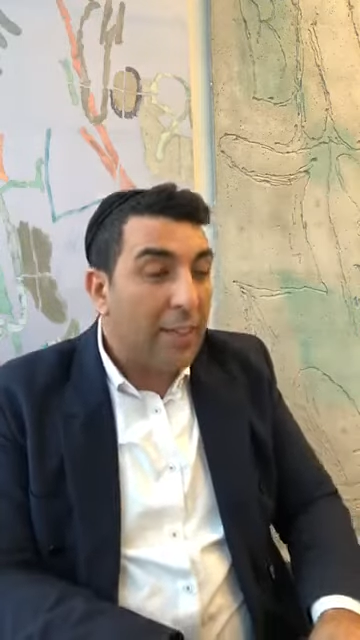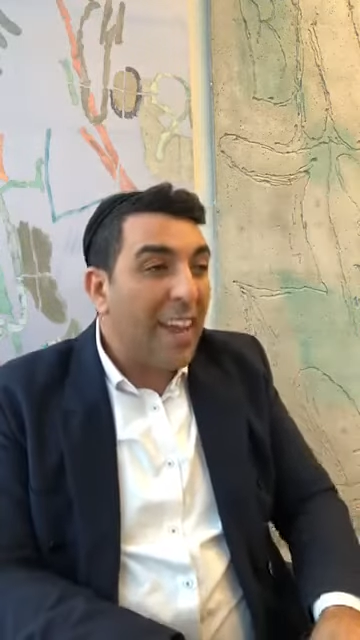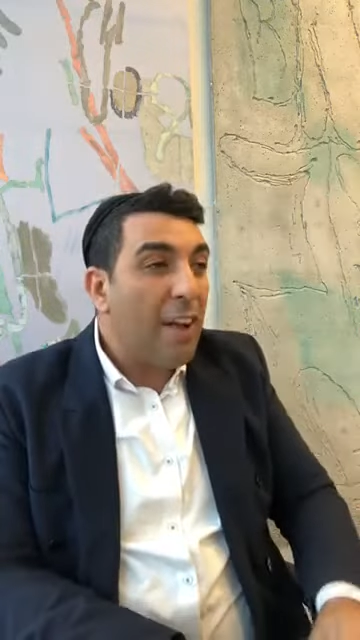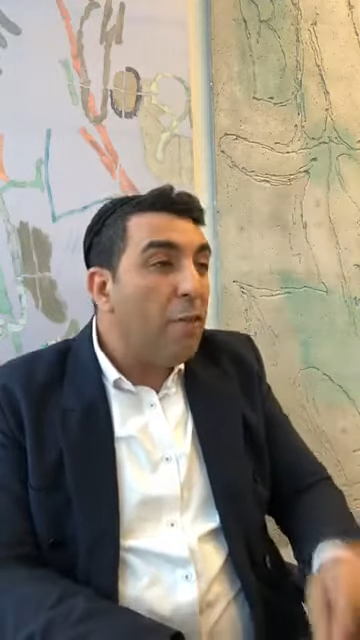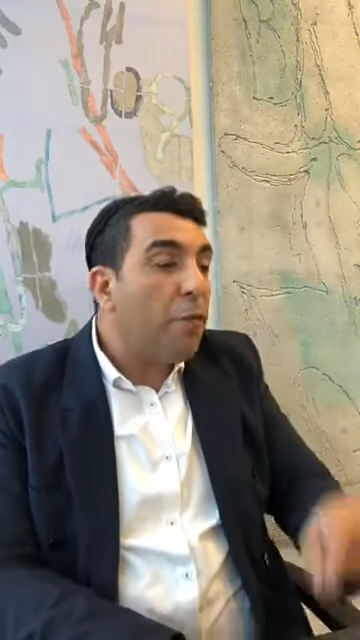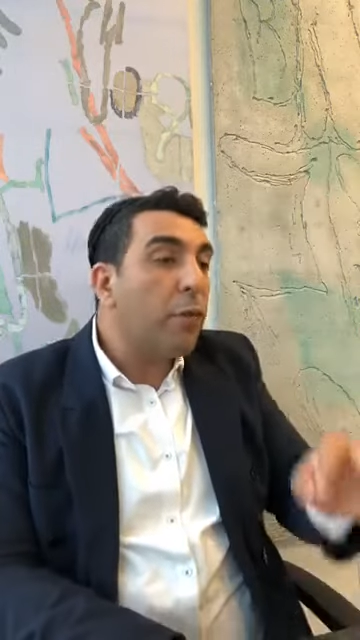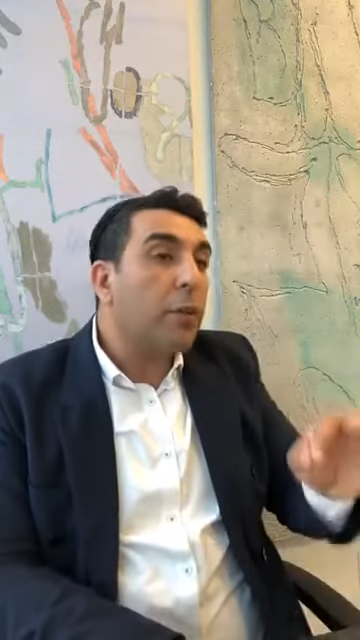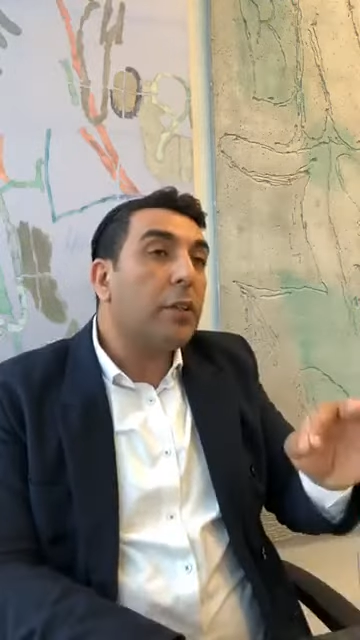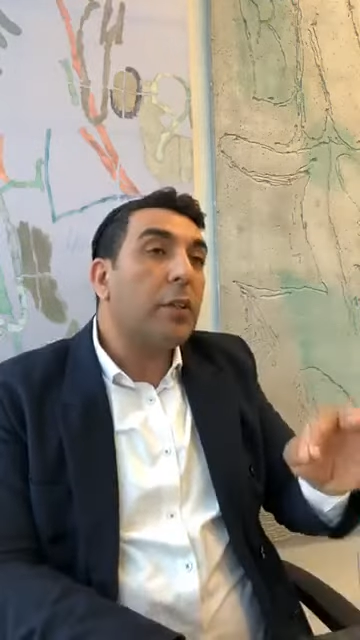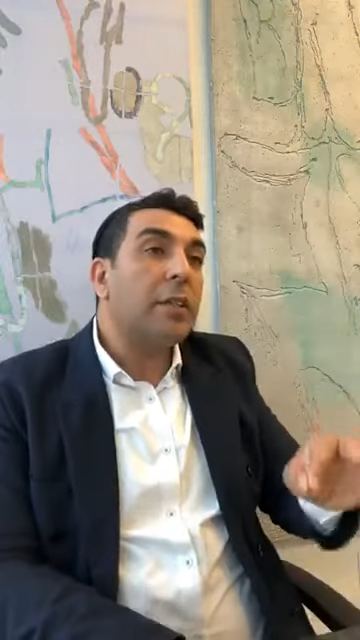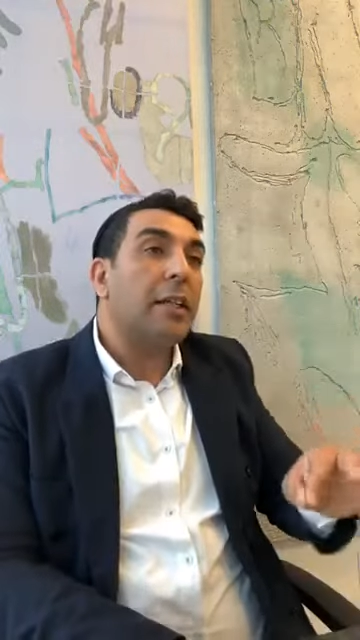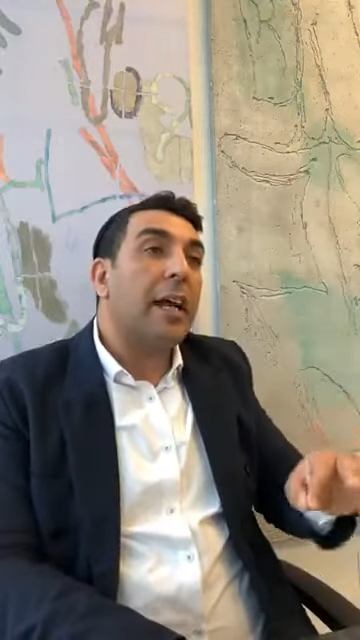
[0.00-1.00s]

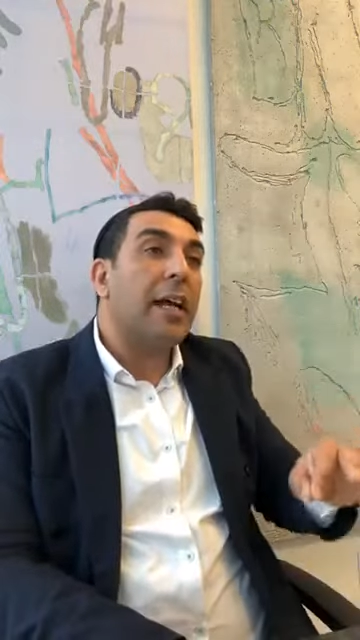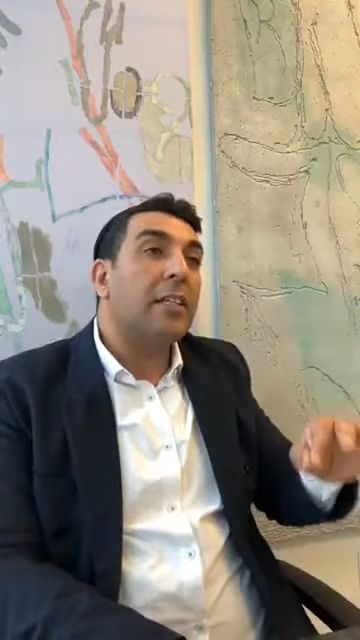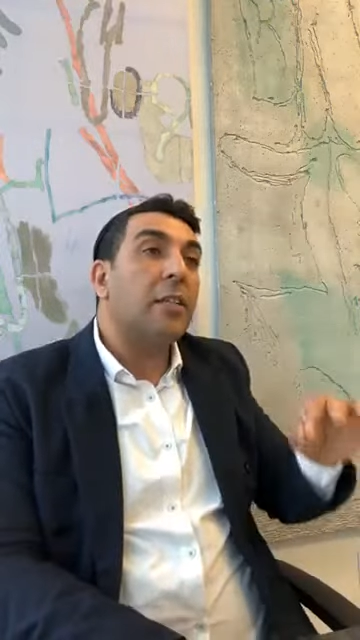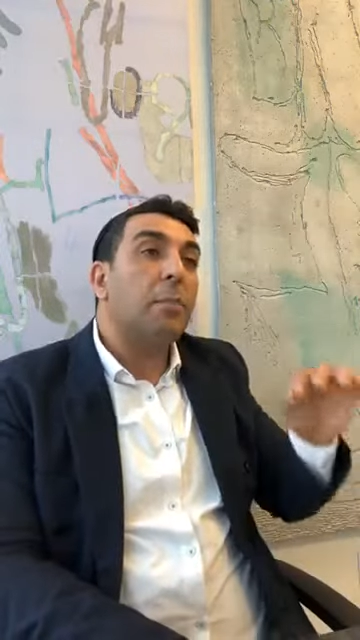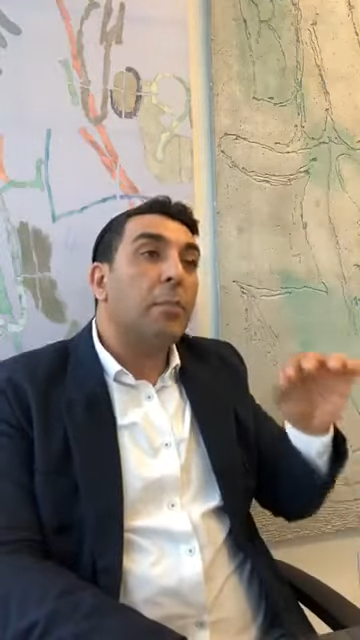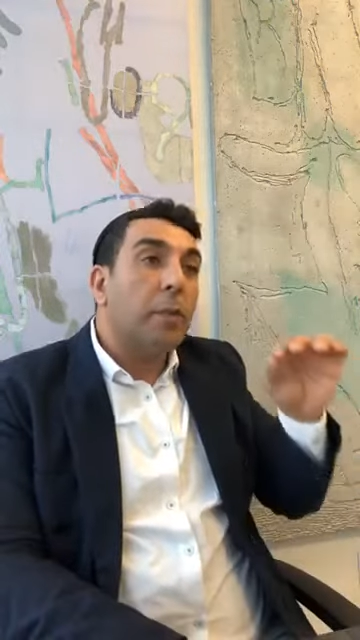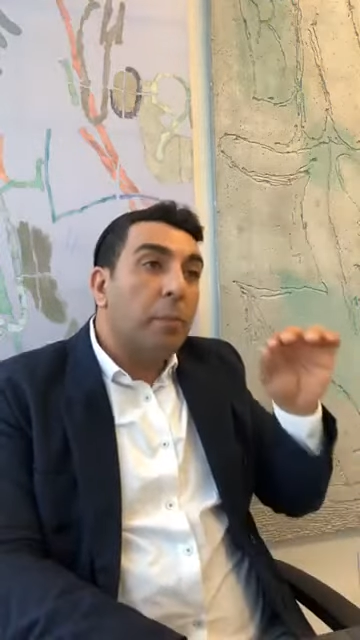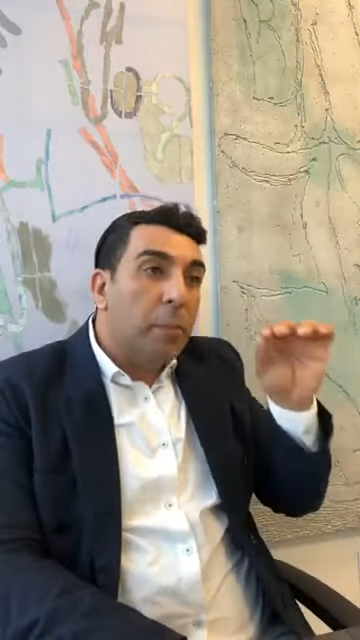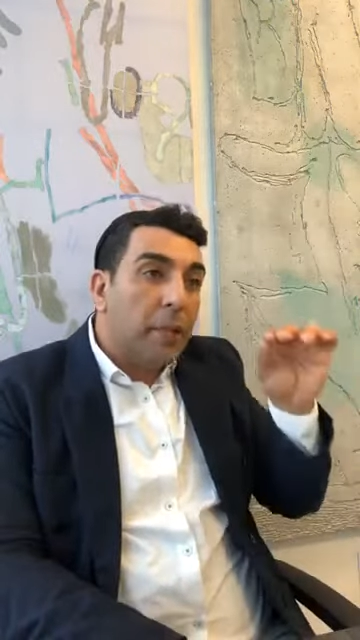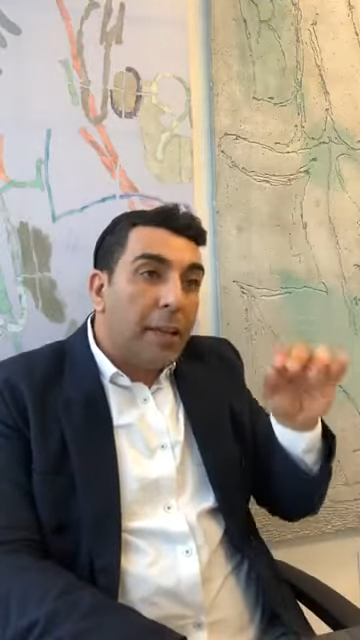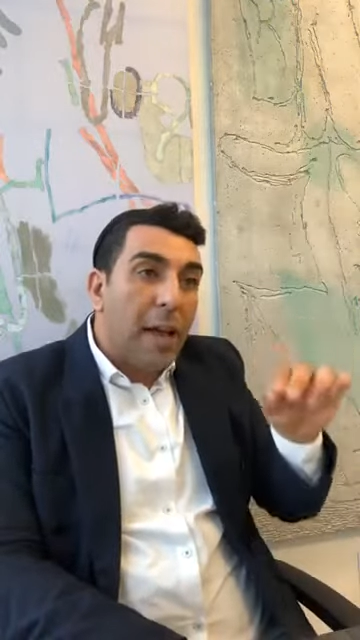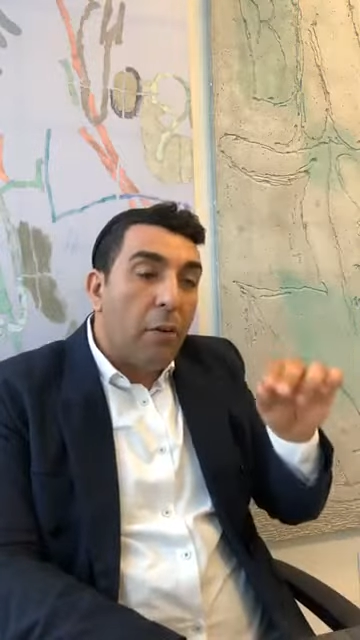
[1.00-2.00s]
everything that had to
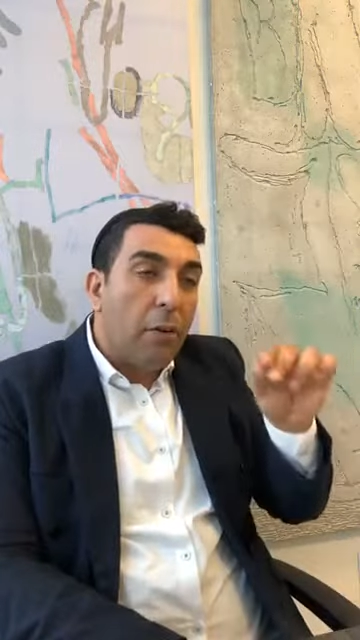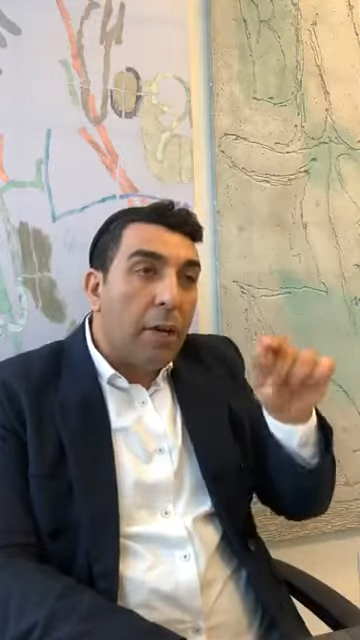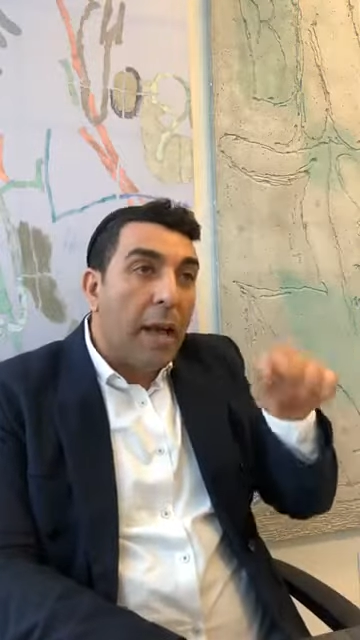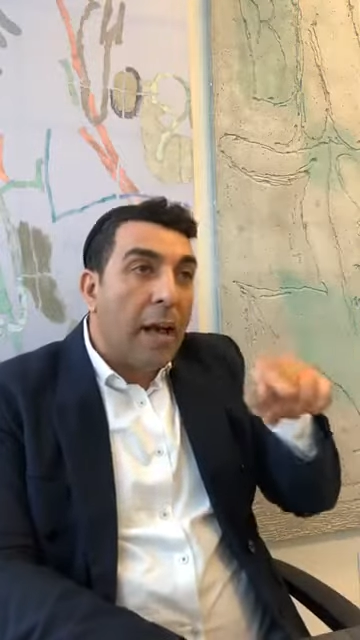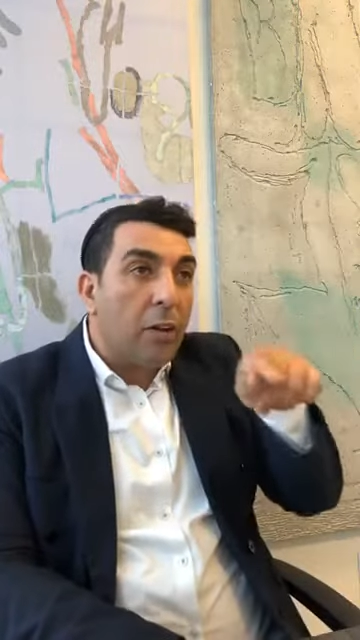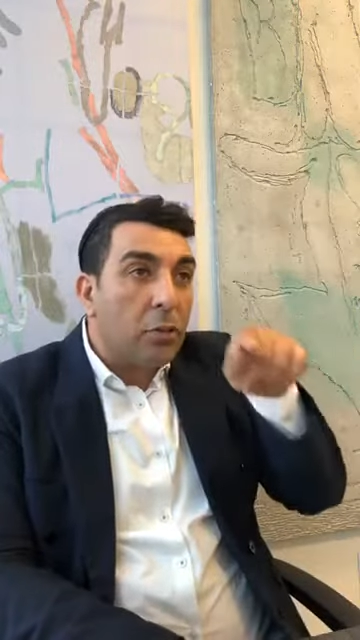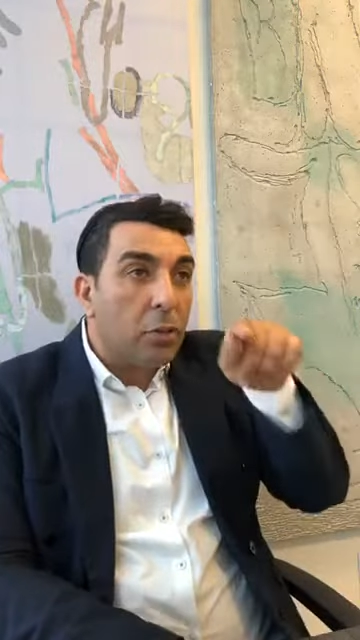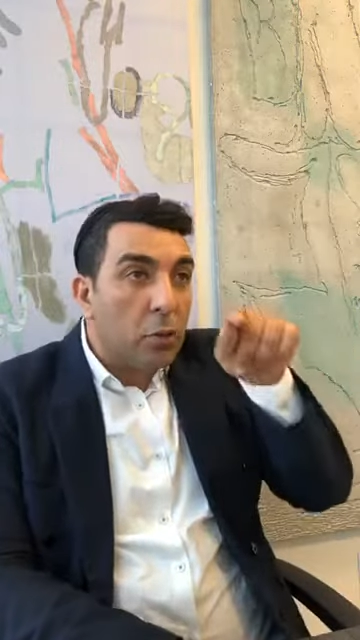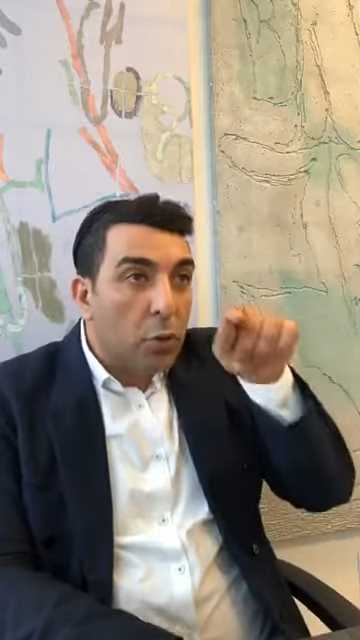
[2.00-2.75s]
be carried out